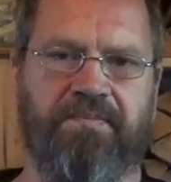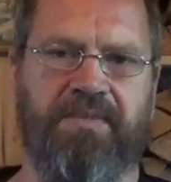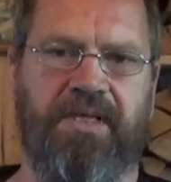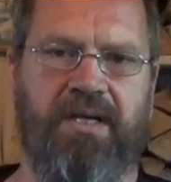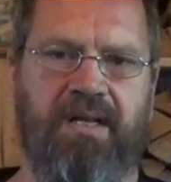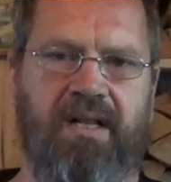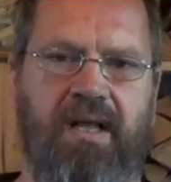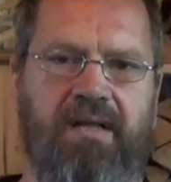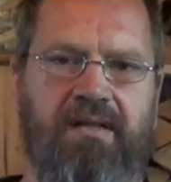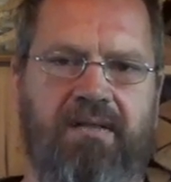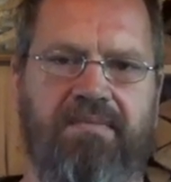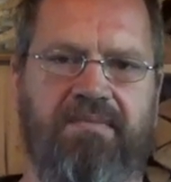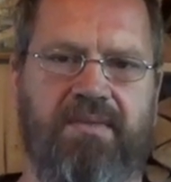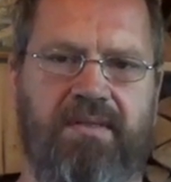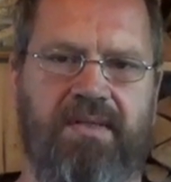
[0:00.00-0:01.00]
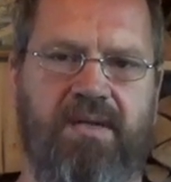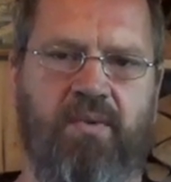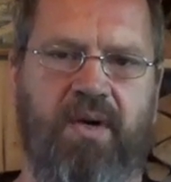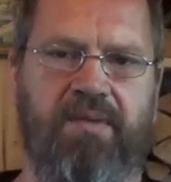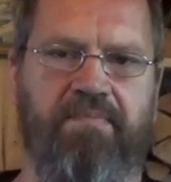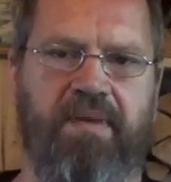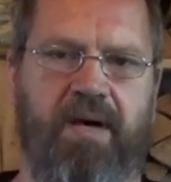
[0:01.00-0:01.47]
And then he
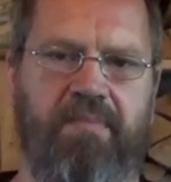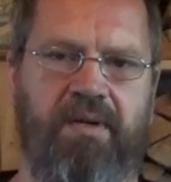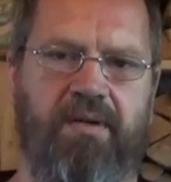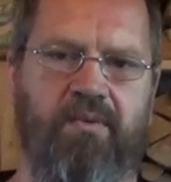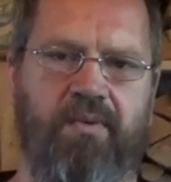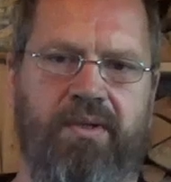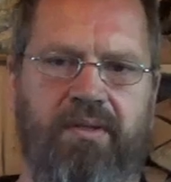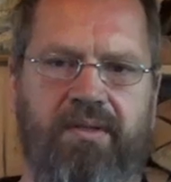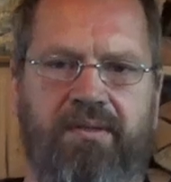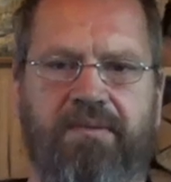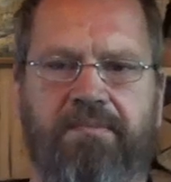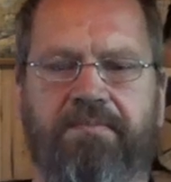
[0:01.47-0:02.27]
went public with it.